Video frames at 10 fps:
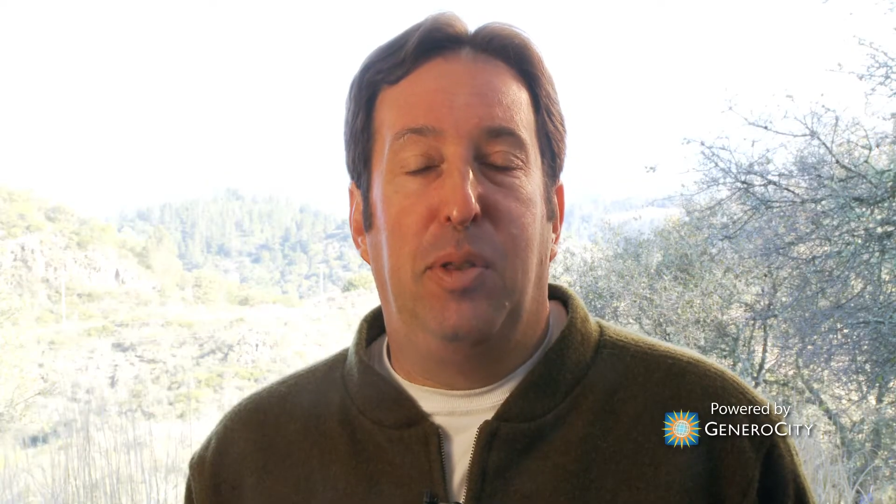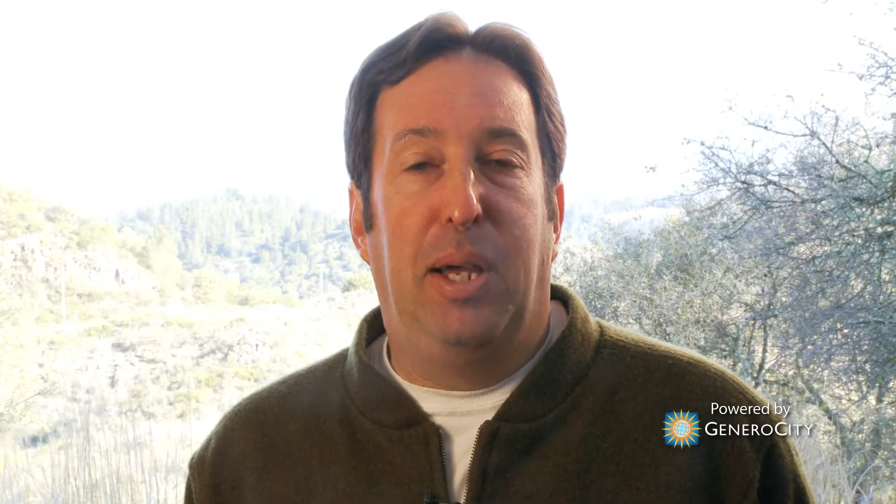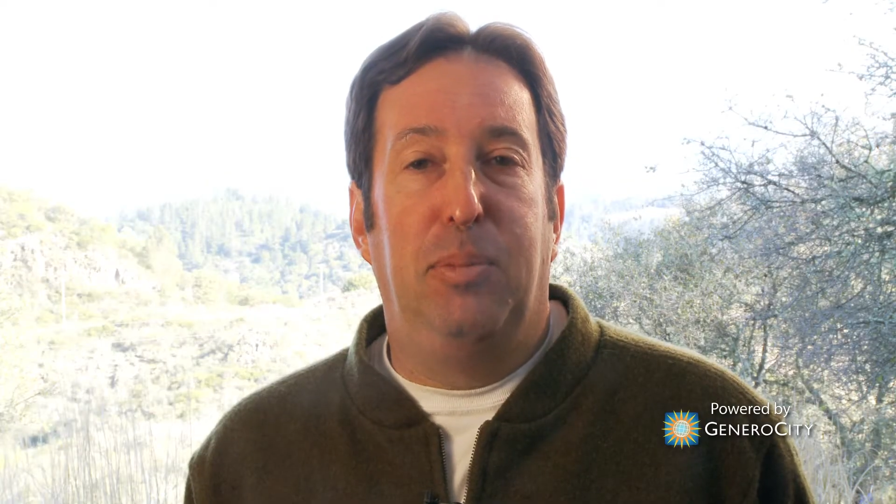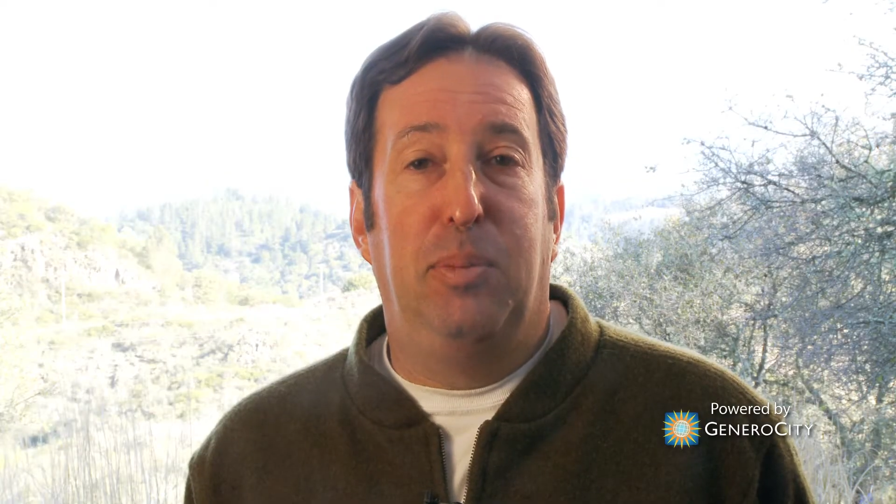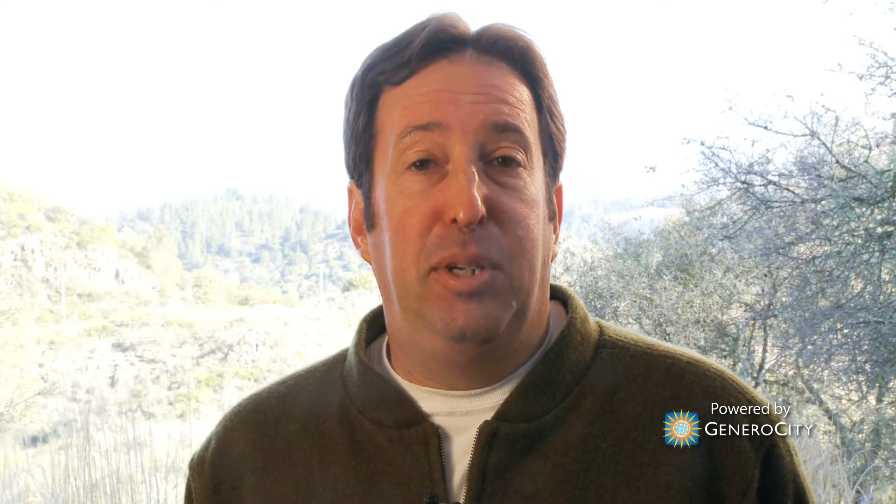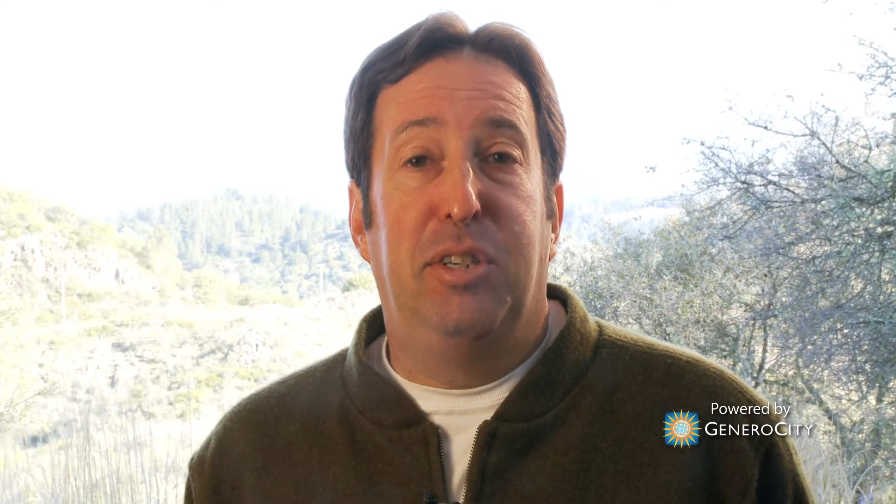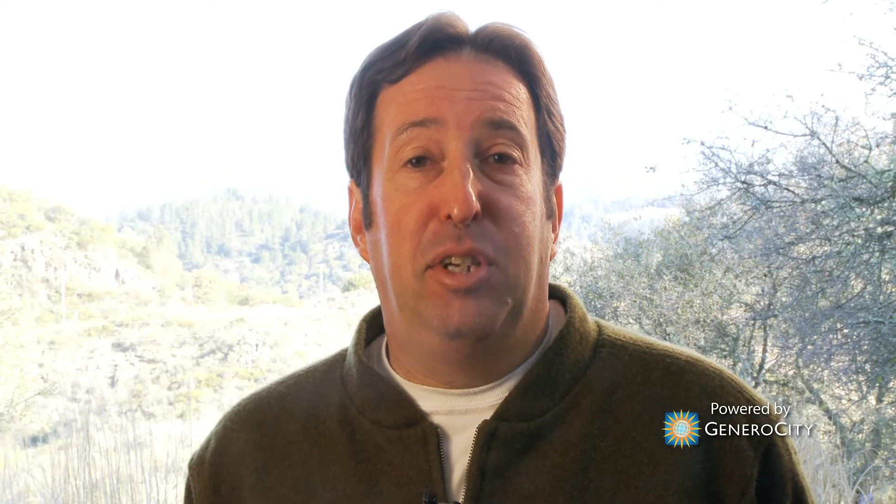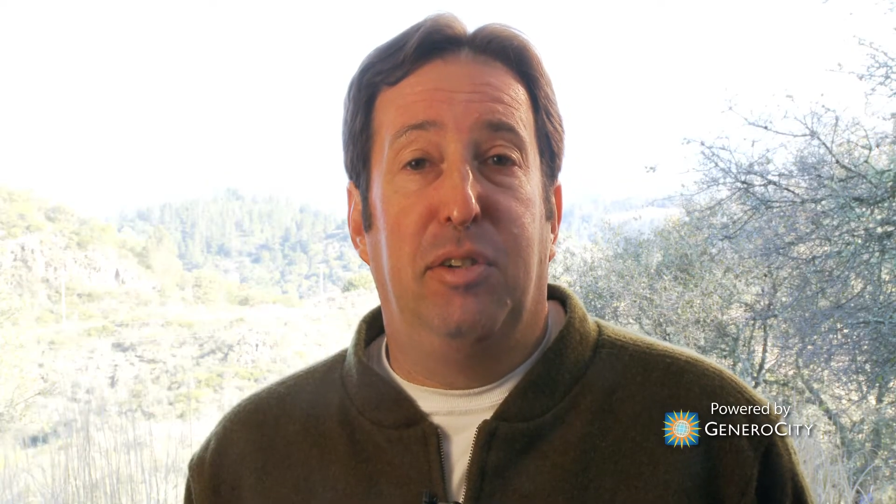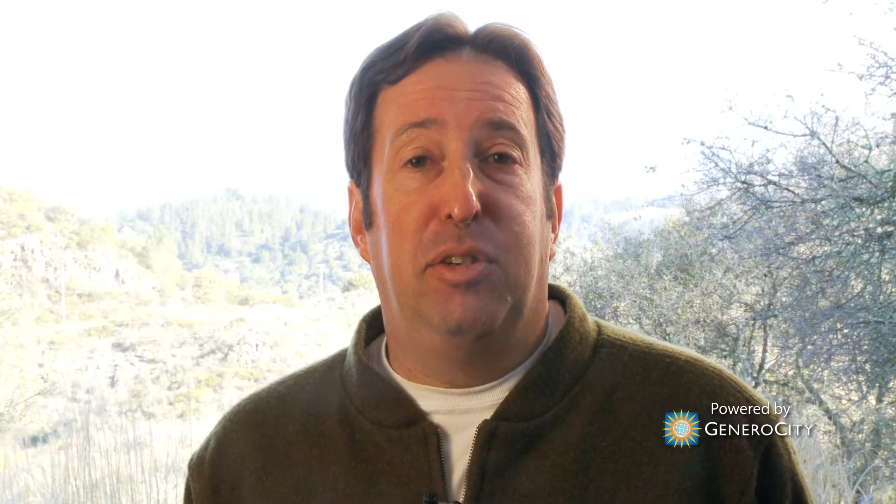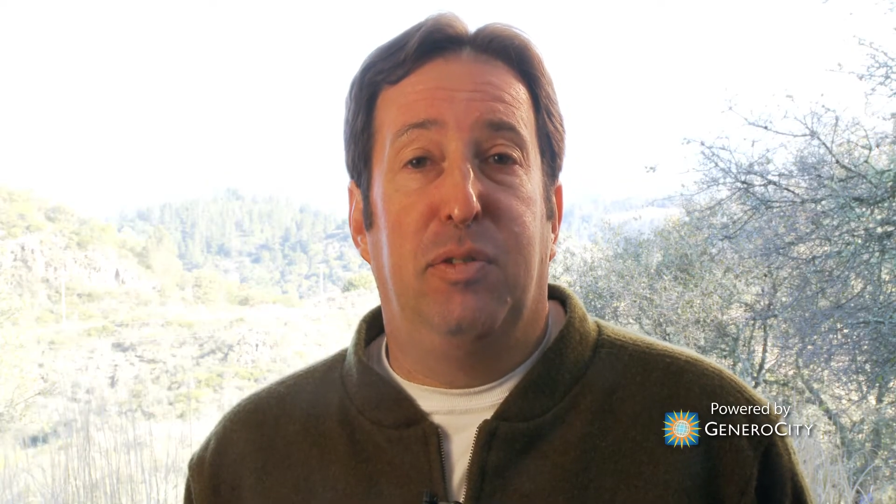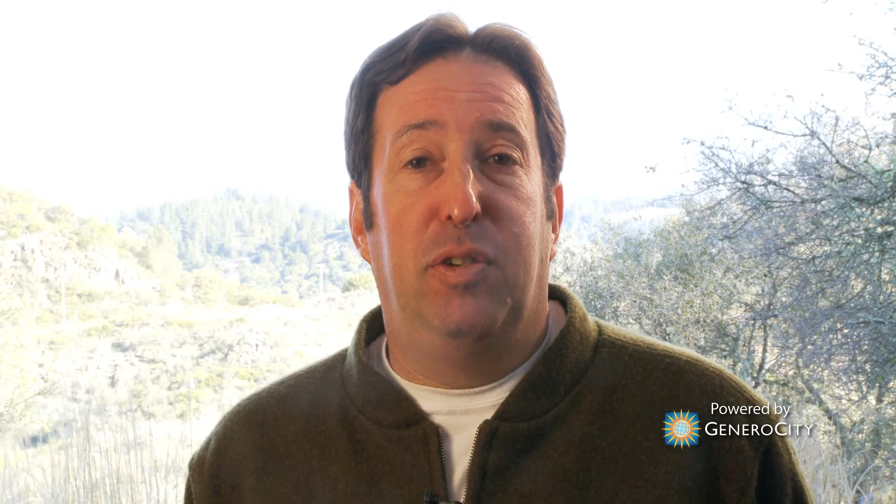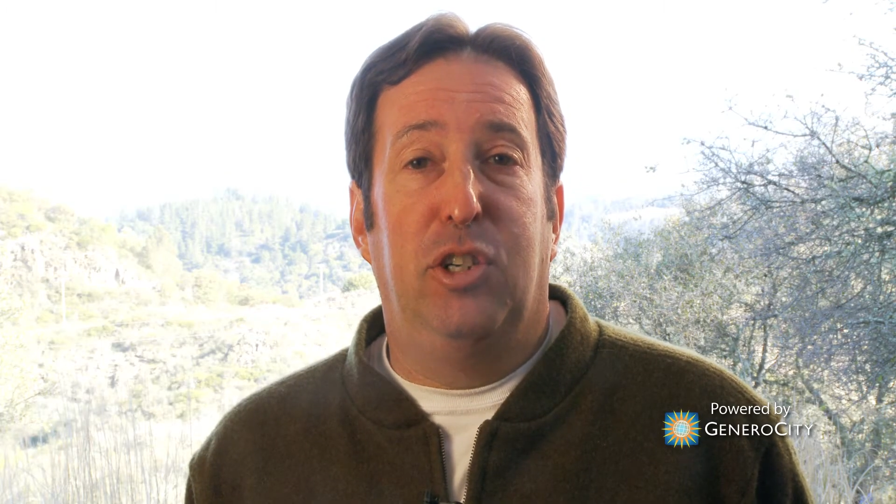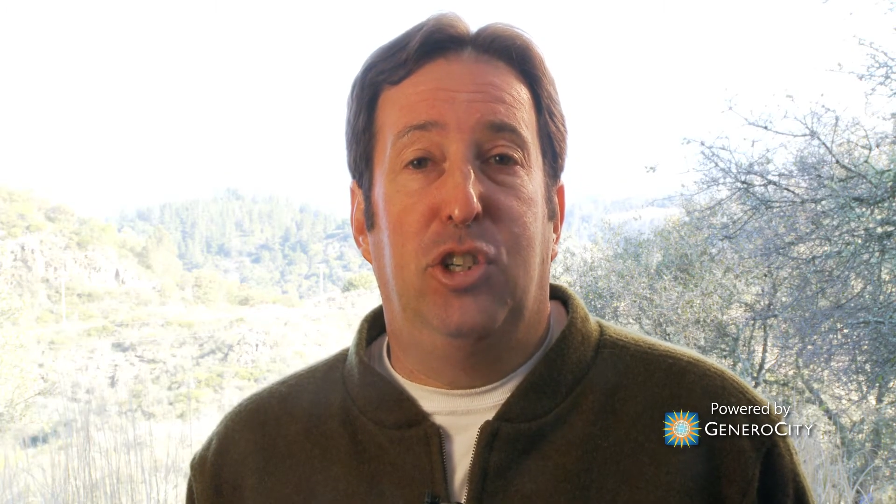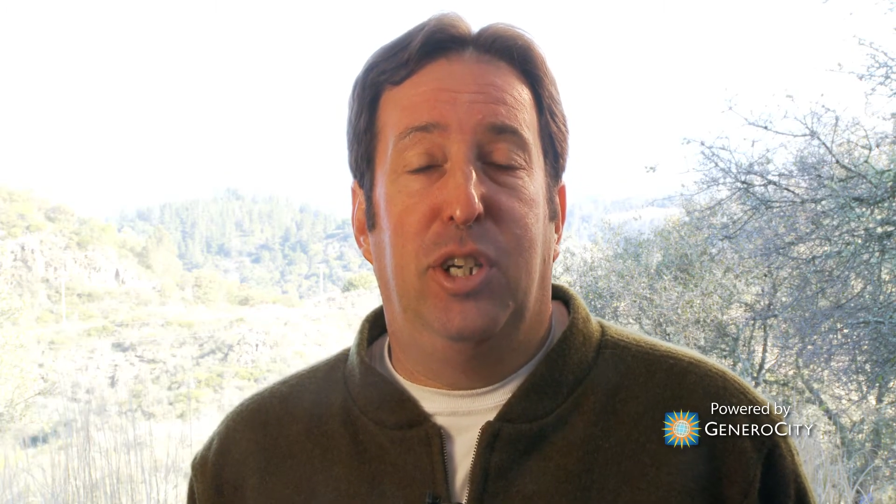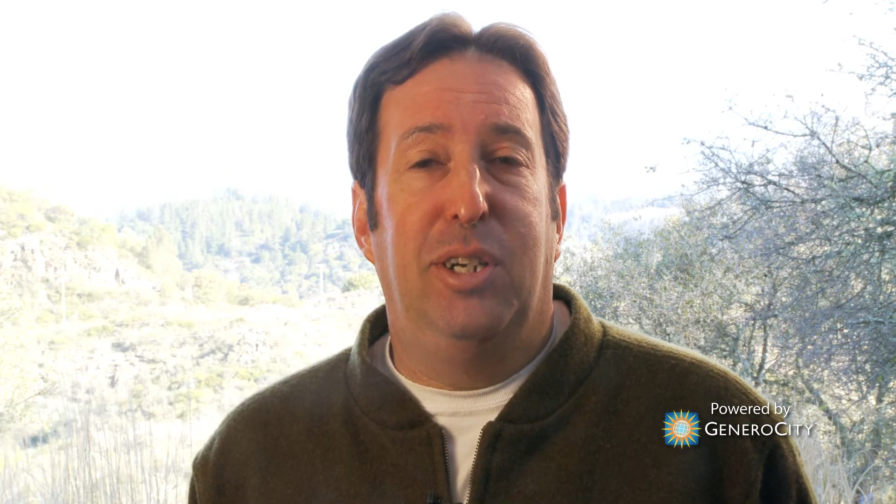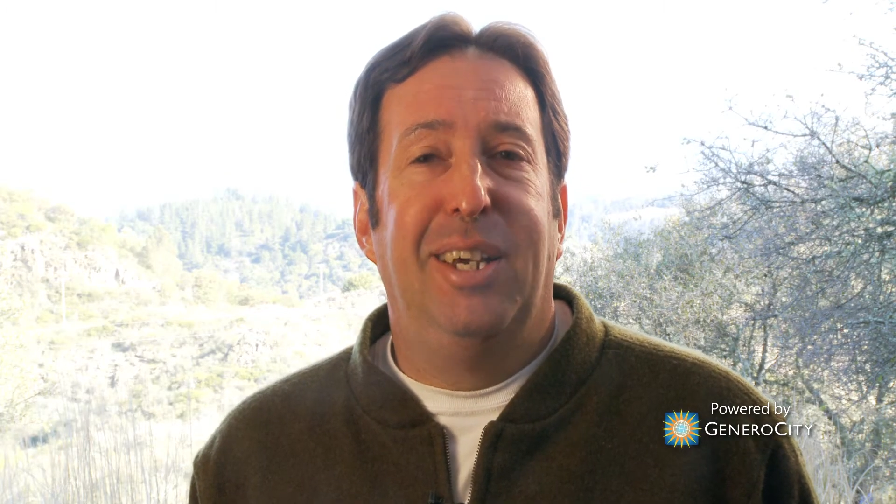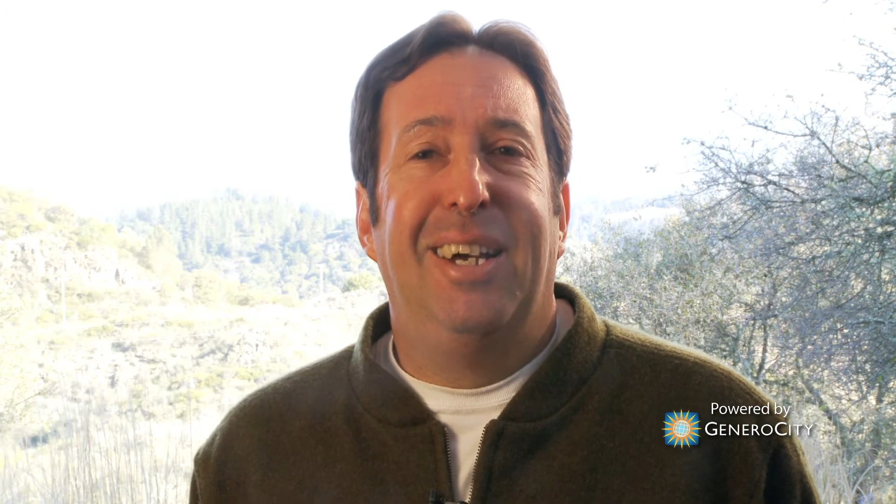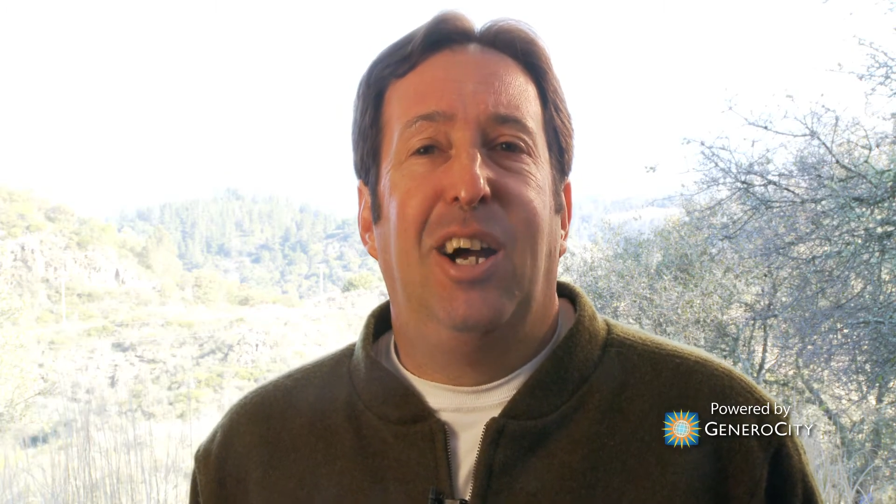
them to be self-sufficient